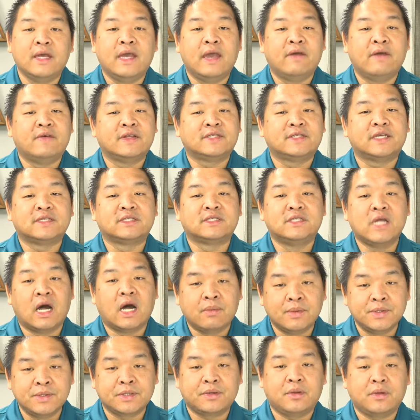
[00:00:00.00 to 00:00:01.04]
If it says
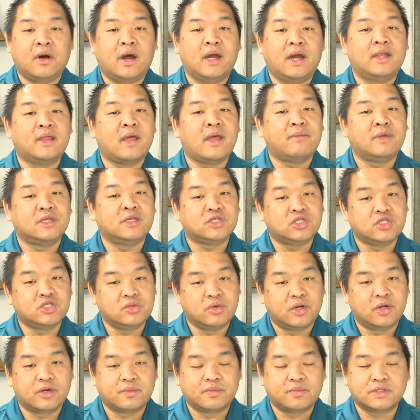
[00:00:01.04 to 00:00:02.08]
double decline, that means
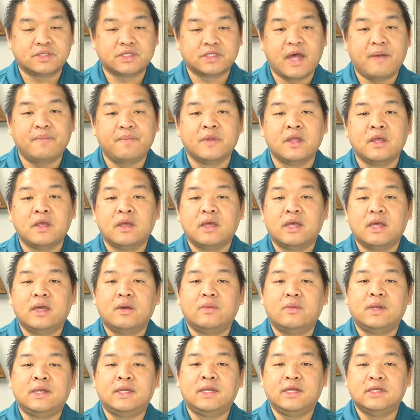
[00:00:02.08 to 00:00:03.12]
200%. It
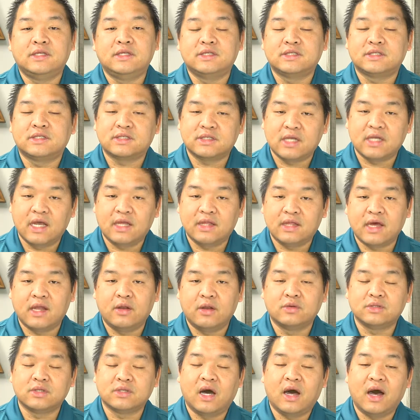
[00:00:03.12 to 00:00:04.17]
would need to state that it
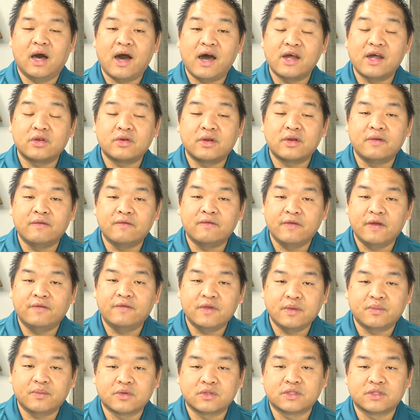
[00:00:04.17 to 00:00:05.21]
was
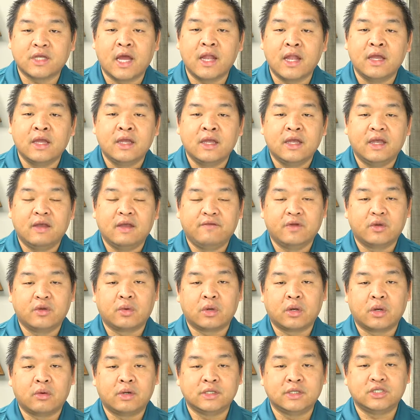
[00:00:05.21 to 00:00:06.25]
150% if you
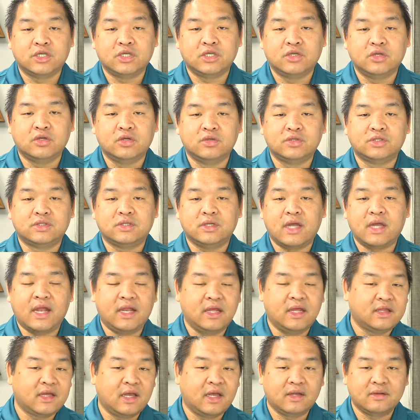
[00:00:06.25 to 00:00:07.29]
were going to use
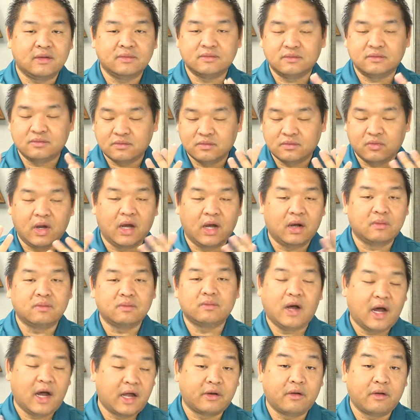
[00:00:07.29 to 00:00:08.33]
anything, well,
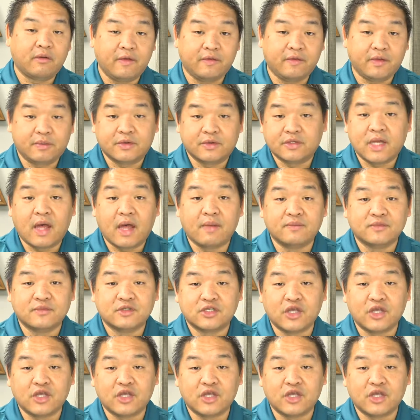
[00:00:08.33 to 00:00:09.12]
150%.